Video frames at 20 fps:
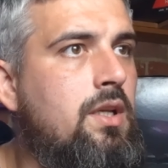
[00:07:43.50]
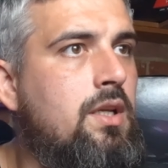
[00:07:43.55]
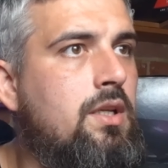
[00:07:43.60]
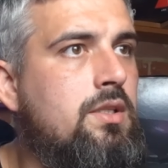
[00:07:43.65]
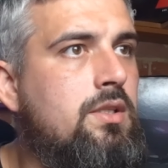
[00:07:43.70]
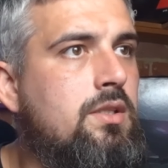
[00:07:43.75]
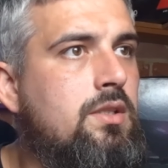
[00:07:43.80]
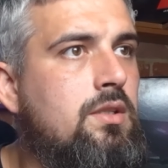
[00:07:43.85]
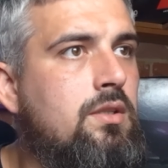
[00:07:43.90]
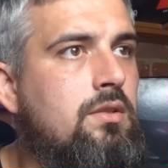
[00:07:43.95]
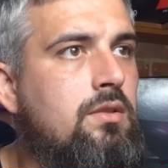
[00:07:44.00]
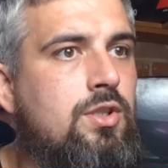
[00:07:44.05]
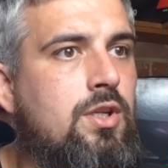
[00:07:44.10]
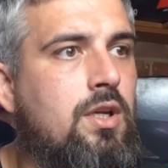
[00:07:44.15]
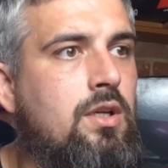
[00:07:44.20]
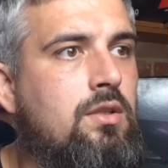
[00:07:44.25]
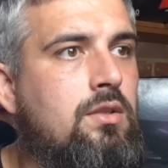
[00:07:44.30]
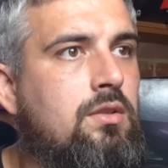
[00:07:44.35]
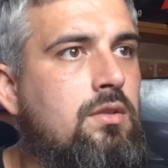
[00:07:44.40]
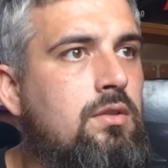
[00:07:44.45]
next,
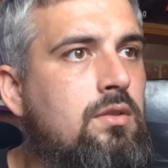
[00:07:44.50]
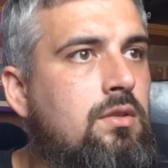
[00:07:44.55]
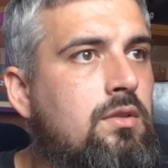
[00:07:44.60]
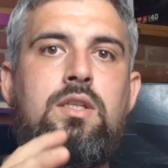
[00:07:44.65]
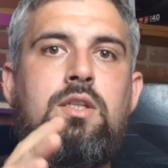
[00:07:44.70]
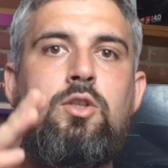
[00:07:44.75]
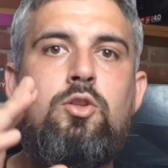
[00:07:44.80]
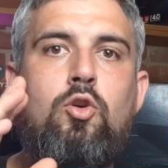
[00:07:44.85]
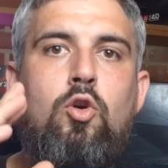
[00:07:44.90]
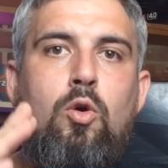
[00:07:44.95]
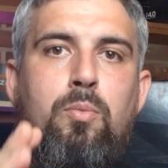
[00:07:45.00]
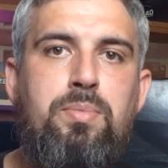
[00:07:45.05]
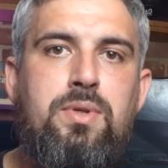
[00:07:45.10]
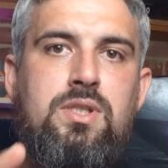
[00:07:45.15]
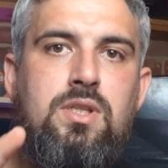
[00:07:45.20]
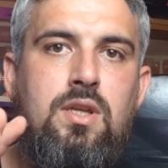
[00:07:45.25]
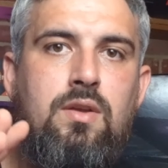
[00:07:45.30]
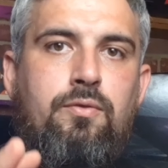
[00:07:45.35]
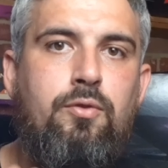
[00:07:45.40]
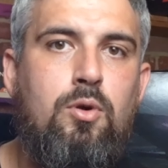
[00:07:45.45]
checked, and it
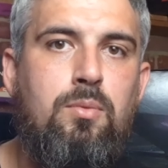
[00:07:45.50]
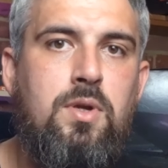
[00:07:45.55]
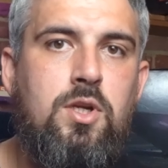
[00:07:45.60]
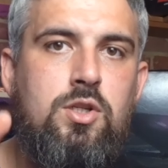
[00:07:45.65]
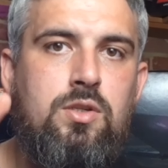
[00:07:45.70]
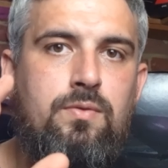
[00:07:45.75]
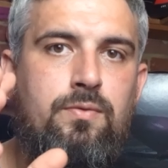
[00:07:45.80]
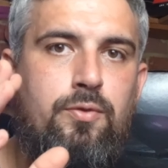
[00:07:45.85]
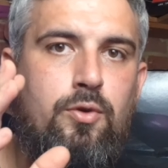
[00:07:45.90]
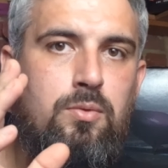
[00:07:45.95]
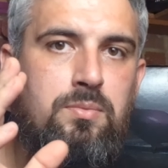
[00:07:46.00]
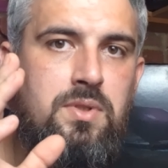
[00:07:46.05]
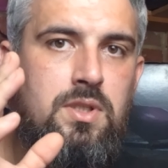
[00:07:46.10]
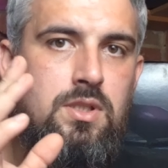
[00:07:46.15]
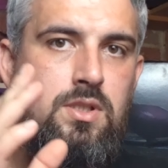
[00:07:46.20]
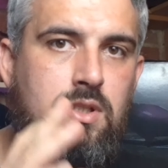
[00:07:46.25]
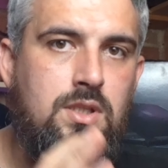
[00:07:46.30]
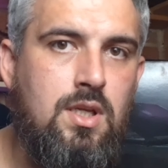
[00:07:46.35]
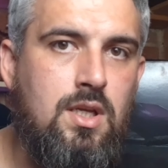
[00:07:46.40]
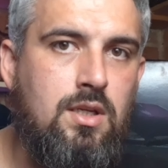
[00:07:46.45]
copies the information from the
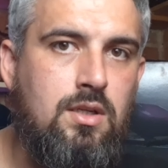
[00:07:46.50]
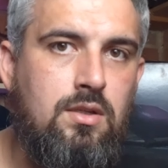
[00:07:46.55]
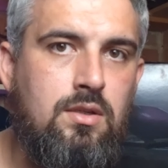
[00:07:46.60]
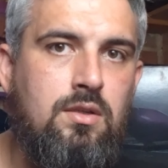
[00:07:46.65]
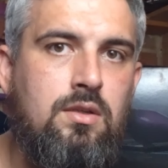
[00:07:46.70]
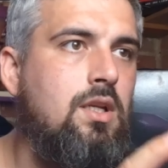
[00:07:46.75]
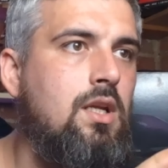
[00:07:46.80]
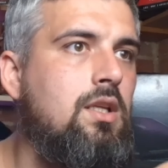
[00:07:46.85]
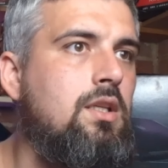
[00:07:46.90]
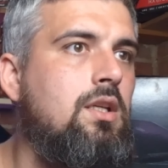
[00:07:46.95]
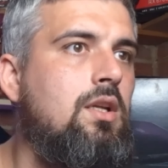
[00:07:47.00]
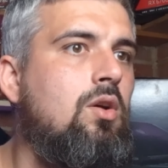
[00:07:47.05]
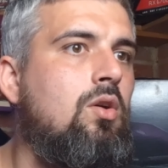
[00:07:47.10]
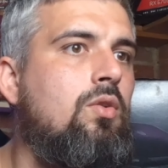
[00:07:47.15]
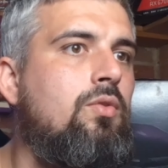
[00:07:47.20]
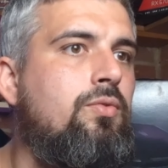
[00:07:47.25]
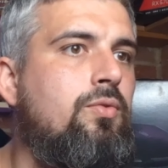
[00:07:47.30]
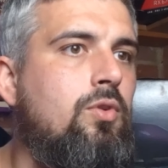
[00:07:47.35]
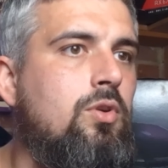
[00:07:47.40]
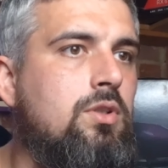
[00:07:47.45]
stick straight in
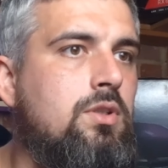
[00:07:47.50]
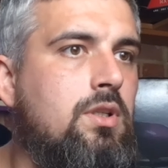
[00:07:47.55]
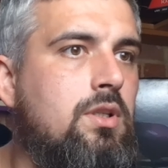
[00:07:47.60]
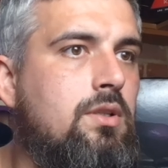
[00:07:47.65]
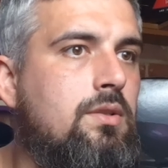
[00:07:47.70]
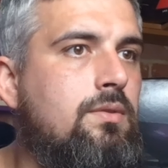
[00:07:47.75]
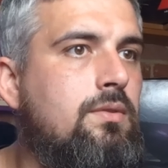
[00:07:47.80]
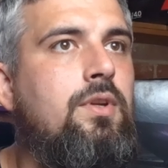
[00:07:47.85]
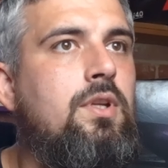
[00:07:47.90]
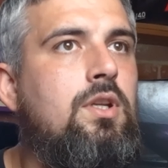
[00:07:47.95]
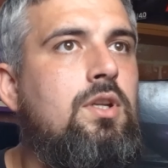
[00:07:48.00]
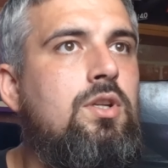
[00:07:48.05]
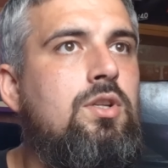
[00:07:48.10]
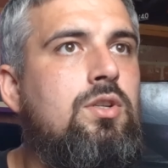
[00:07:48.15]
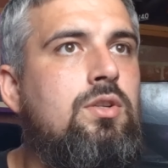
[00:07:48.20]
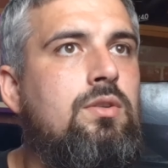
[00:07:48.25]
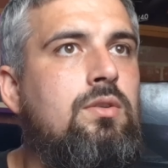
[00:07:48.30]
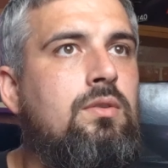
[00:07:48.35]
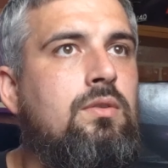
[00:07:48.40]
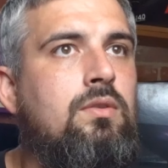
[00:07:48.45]
our folder.
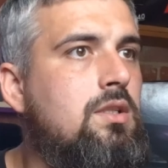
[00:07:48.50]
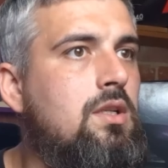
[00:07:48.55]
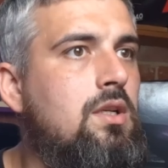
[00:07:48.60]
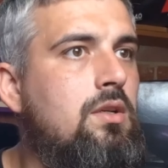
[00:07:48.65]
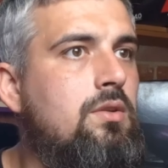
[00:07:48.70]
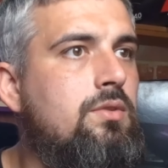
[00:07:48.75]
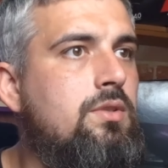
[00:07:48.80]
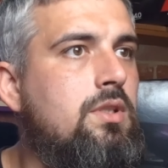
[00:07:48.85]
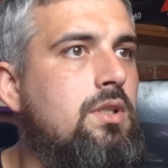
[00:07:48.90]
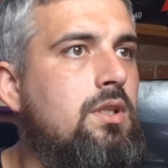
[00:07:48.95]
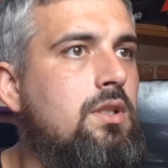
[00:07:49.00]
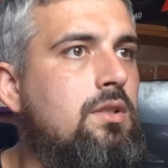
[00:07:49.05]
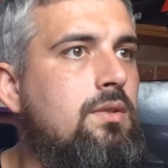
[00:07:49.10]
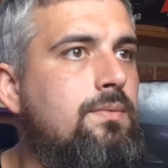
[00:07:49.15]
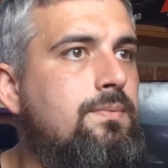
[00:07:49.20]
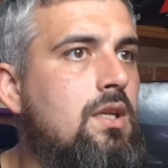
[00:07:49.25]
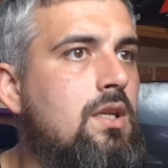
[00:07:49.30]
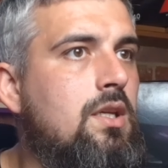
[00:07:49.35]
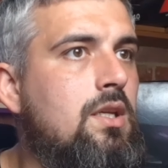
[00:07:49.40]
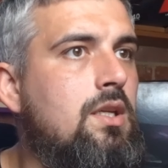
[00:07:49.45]
Finish, let's close it,
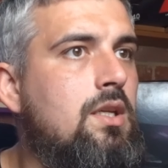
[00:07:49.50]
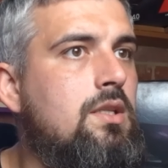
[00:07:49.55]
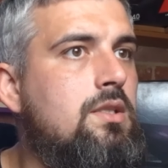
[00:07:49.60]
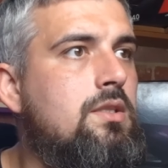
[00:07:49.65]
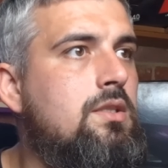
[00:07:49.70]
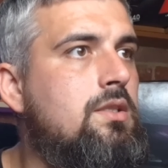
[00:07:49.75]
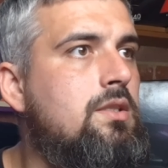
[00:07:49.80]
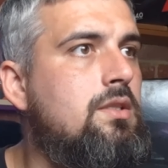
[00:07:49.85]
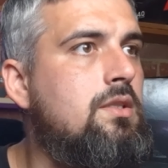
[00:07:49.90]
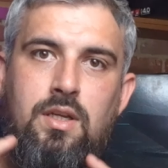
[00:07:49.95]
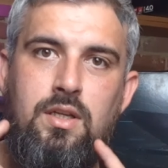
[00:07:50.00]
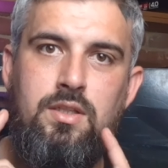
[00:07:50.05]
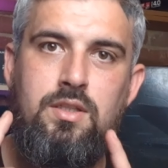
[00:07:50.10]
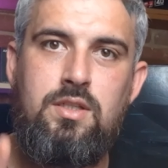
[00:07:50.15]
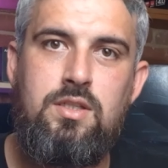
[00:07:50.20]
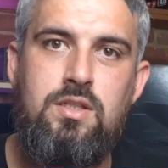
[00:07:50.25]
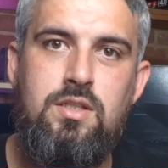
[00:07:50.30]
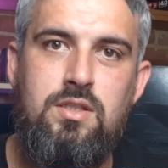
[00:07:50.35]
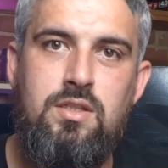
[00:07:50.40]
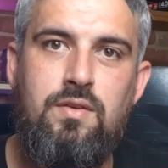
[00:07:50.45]
yes. And
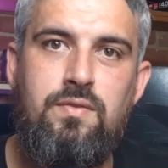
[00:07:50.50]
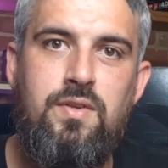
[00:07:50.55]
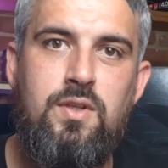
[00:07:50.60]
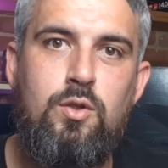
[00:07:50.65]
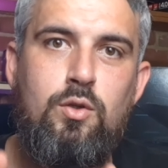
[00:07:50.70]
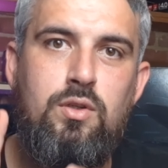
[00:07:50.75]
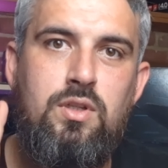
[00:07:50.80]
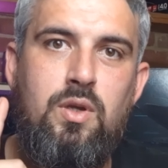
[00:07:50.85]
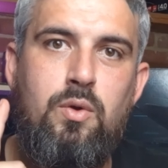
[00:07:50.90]
this is the video